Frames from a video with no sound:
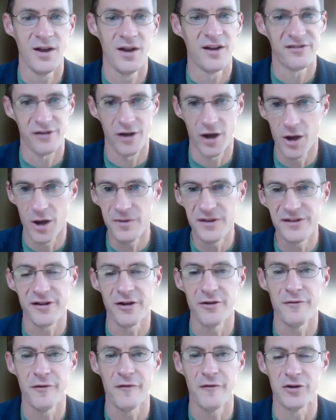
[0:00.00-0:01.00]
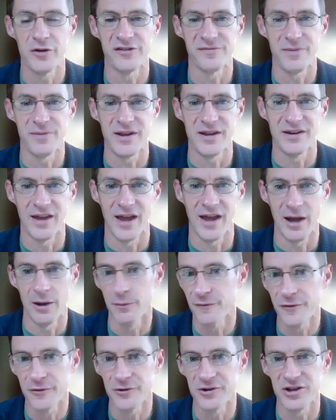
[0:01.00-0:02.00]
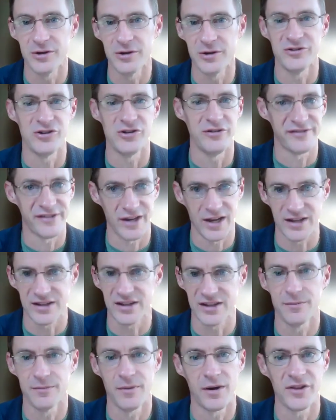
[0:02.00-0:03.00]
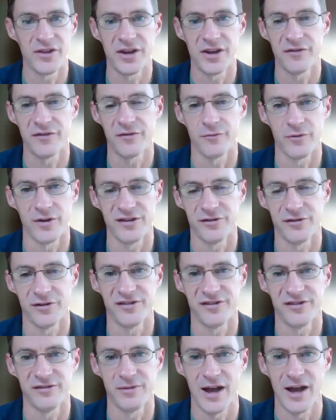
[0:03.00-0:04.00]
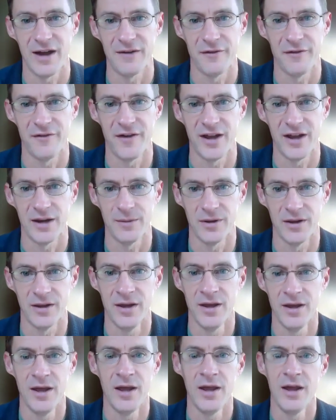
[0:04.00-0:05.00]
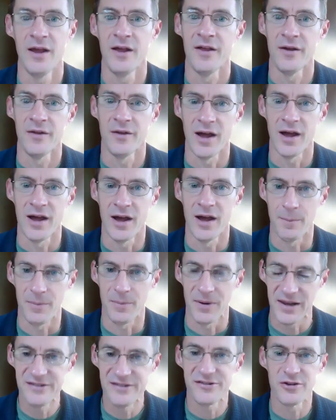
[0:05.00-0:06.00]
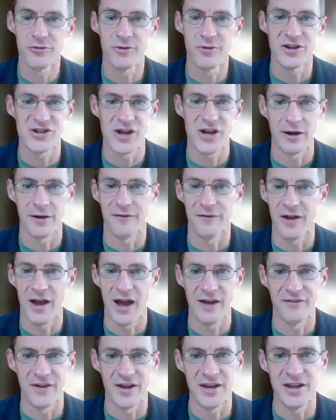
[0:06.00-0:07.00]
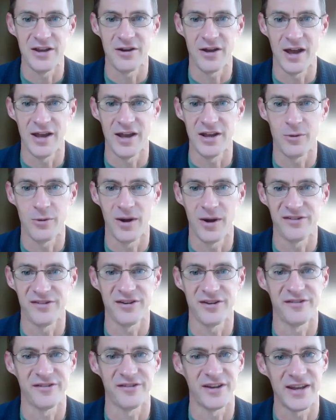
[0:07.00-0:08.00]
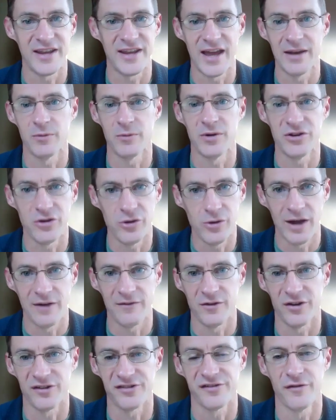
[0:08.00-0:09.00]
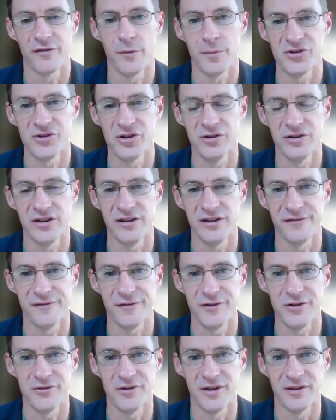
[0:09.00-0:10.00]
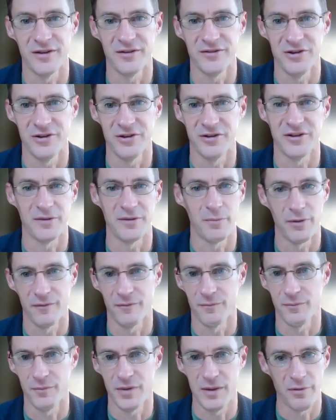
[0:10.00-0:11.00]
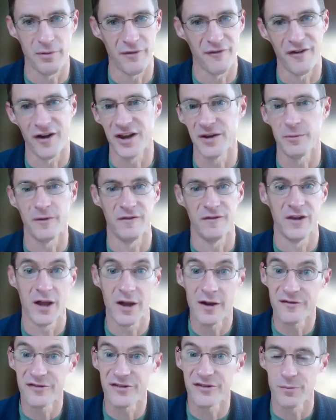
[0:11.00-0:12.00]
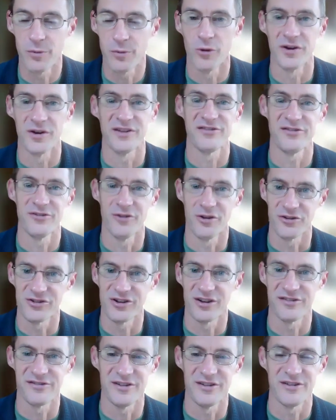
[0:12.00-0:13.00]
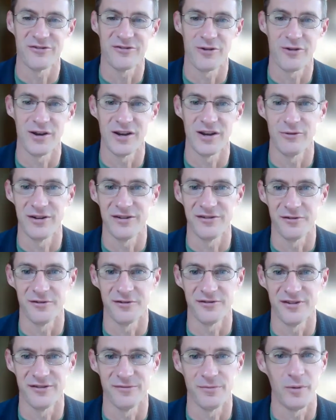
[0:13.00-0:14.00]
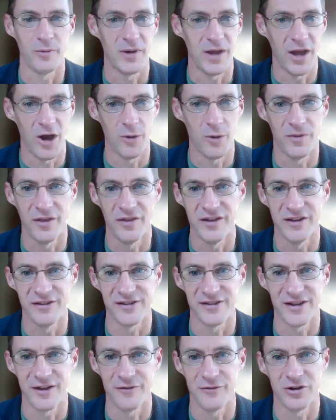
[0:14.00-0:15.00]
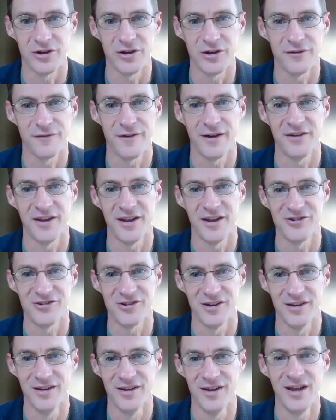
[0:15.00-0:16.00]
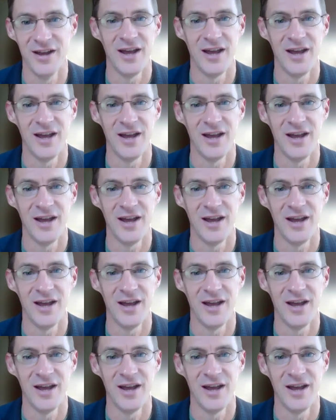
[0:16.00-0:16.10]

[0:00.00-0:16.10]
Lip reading: So I hope this overview has been helpful to you as you select among the different resources we have available. Please do reach out if you have any questions. And again, we do have lots of opportunities for you to be provided with live support. It's not just these training resources, but we hope that these give you a good foundation.